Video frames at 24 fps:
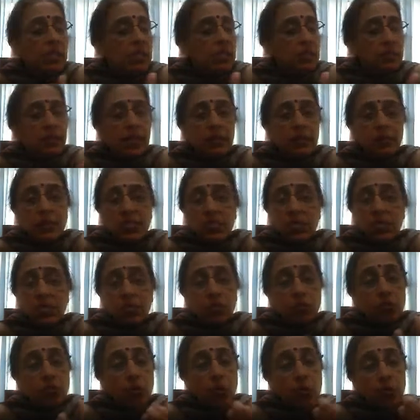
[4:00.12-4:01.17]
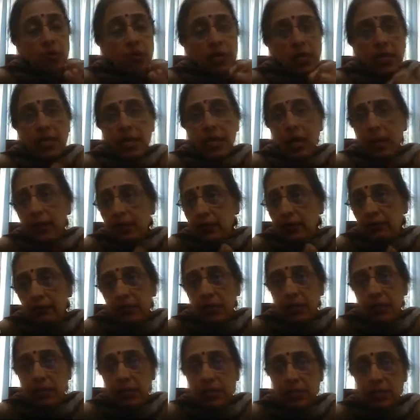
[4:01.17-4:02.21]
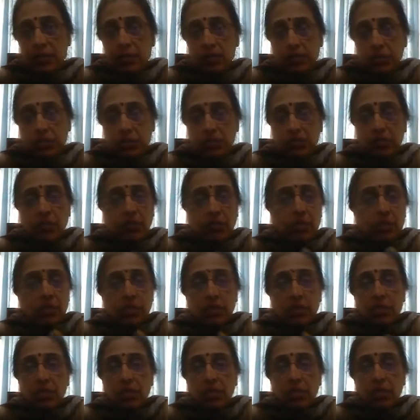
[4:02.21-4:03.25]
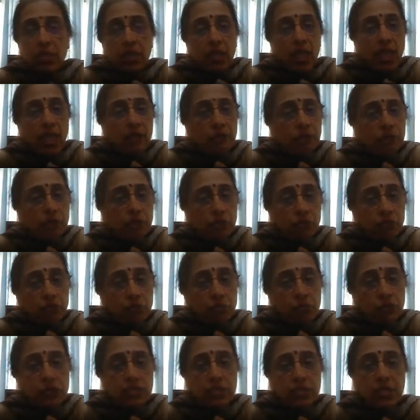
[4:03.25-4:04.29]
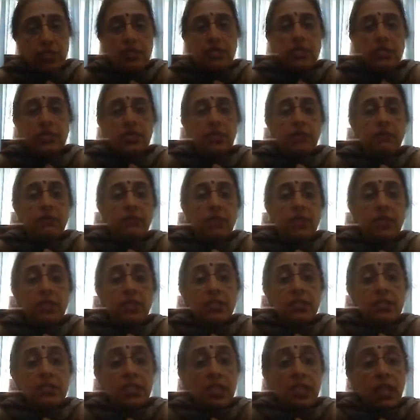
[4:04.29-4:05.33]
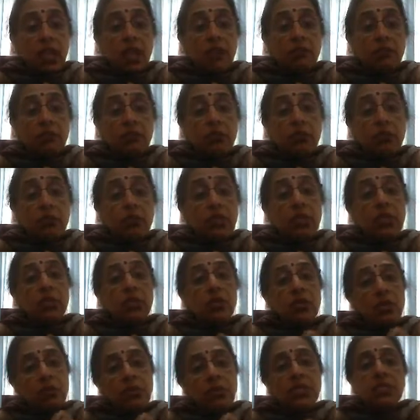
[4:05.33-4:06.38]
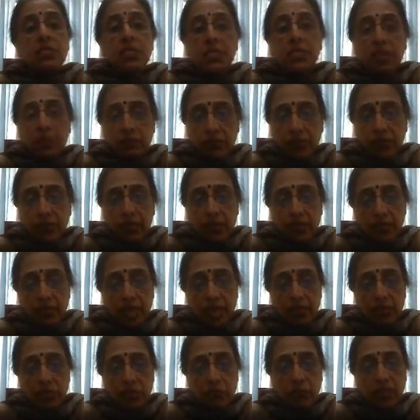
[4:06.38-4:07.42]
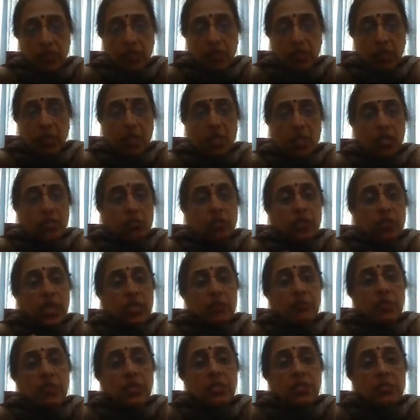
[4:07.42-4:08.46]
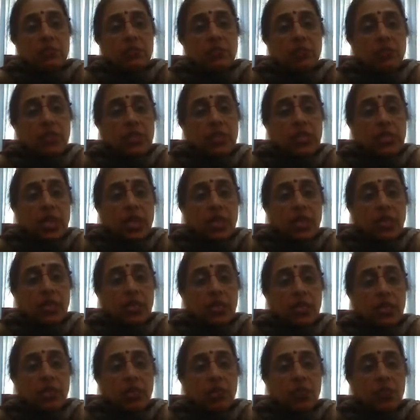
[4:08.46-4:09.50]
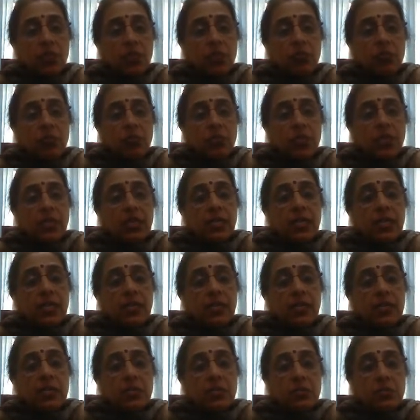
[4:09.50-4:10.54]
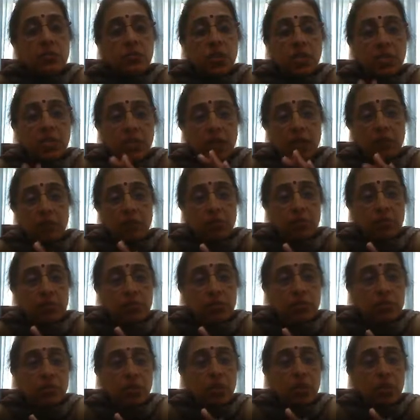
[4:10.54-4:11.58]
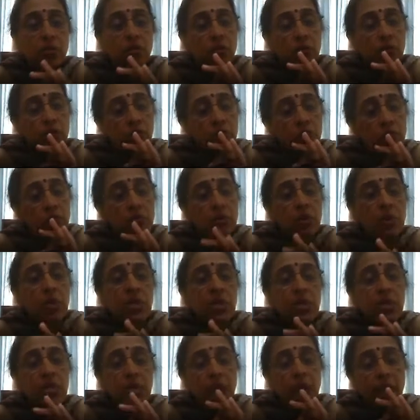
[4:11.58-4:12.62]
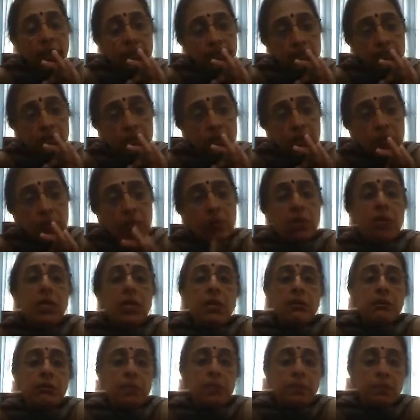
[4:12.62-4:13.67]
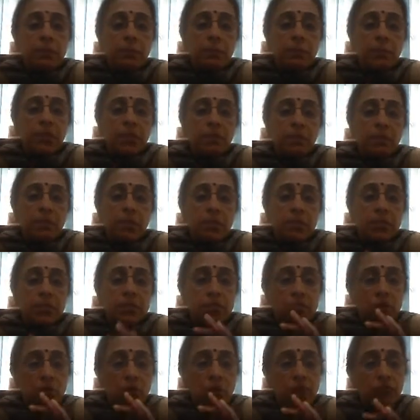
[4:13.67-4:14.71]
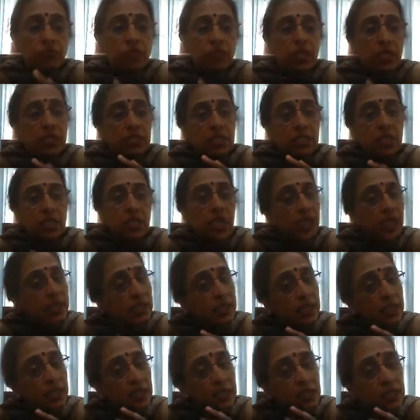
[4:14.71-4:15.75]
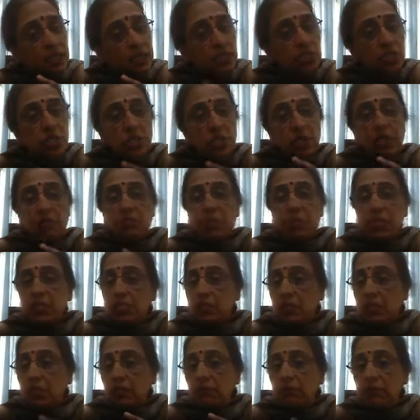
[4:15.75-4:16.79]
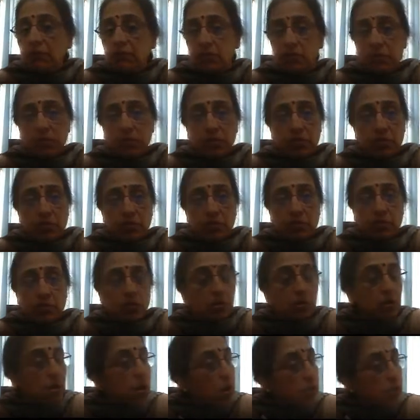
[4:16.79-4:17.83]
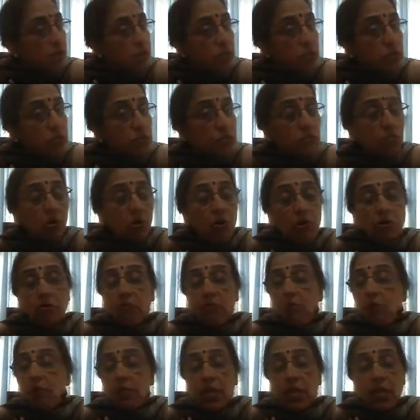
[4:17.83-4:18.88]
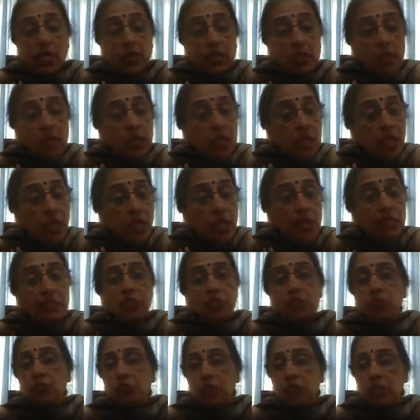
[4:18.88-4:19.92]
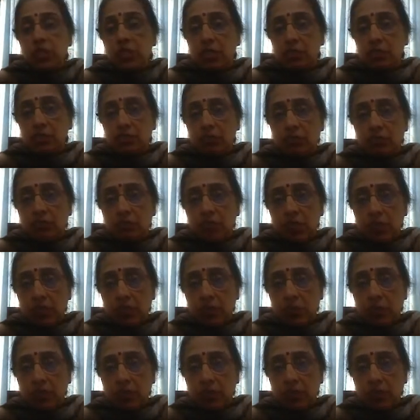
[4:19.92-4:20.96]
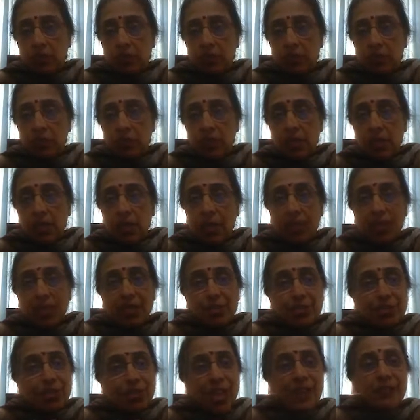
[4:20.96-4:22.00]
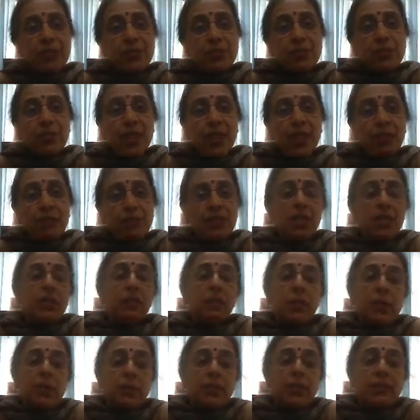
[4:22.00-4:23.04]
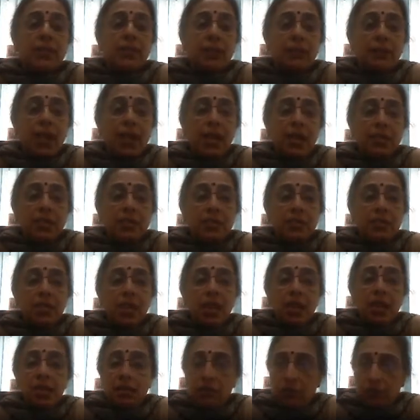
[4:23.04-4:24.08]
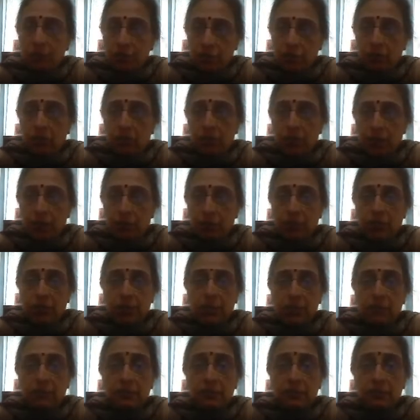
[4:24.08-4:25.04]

that means they're totally artificial in nature. They have no physical significance, they have no economic significance as well. So that means we are incorporating these variables only and only for the purpose of getting an initial basic physical solution. We do not want anything else to be done from these variables. So that is why we are calling them as the artificial variables.